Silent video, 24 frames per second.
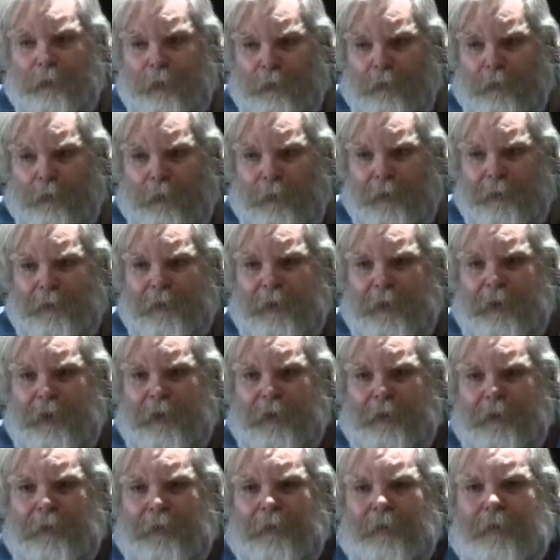in
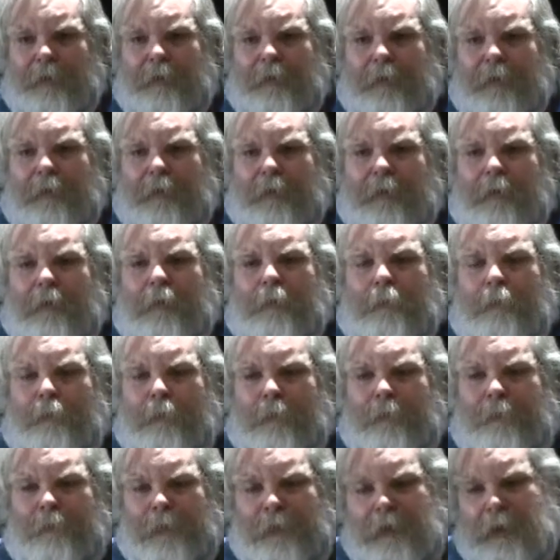quarantine.
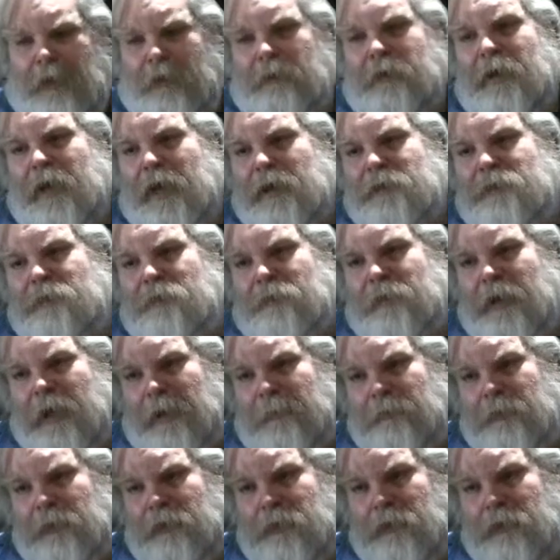When Fidel Castro came to